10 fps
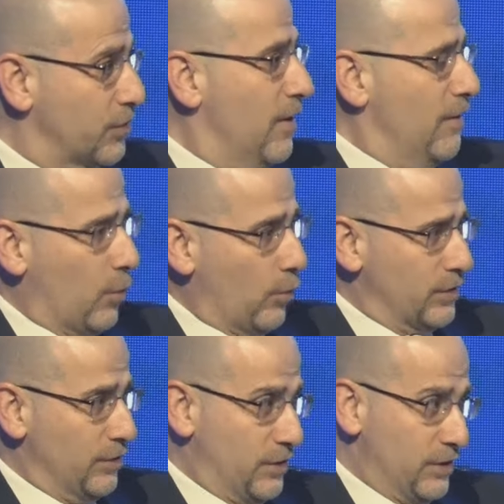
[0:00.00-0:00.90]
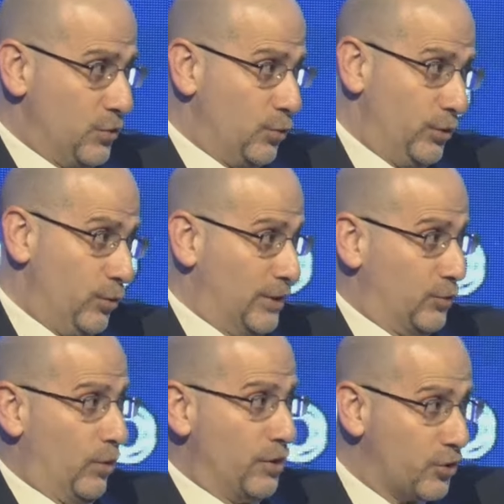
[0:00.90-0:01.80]
Of course, there's this new
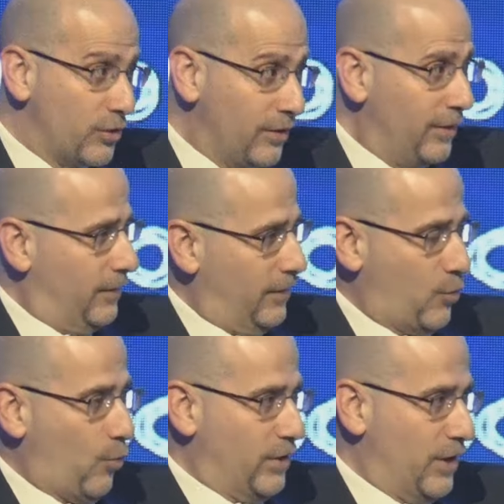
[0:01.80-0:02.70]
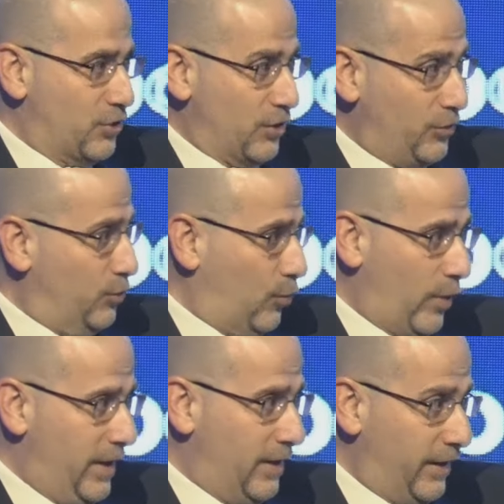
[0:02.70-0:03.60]
U.S.-Russian coordination on Ukraine.